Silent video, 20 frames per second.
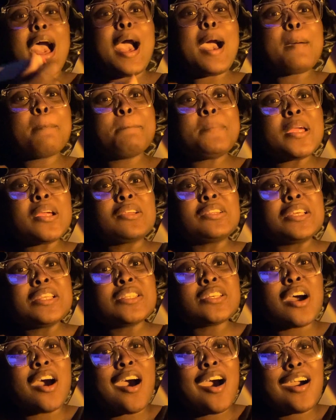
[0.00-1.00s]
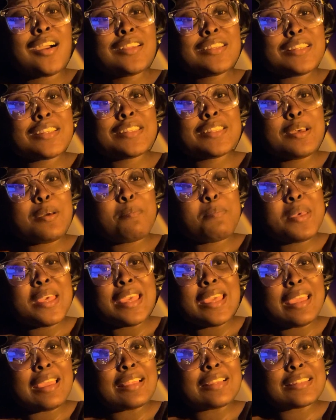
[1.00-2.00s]
I barely talked to
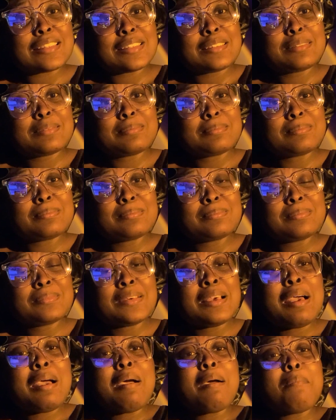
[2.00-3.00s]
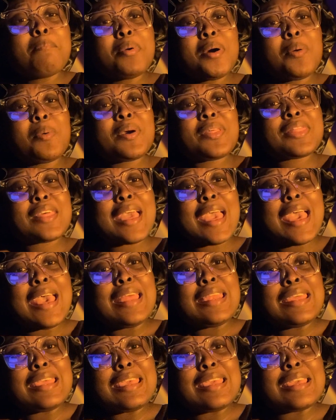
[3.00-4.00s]
Pete. But with
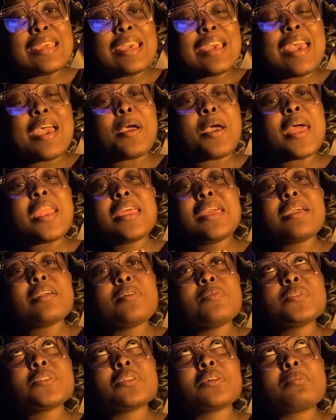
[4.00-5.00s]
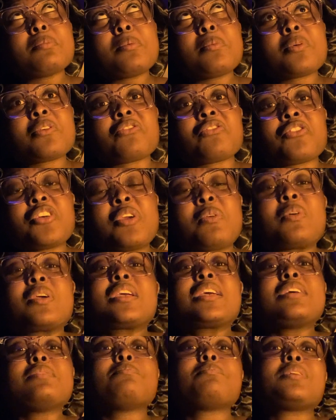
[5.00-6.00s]
Eddie, it was a little bit more frequent,
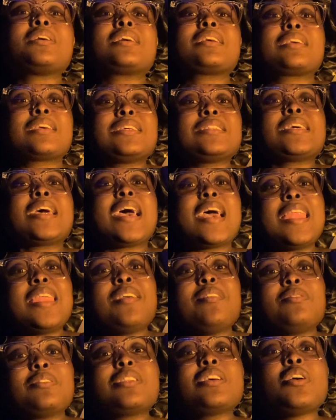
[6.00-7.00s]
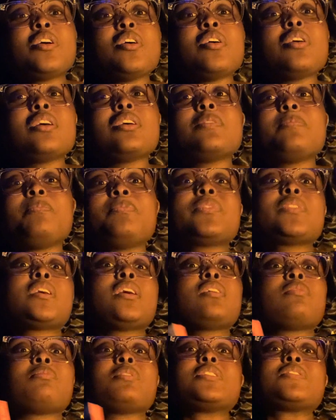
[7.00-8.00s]
but because Eddie
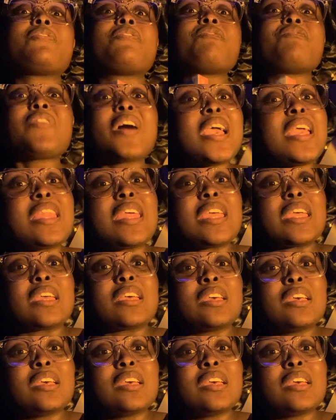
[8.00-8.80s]
was fighting.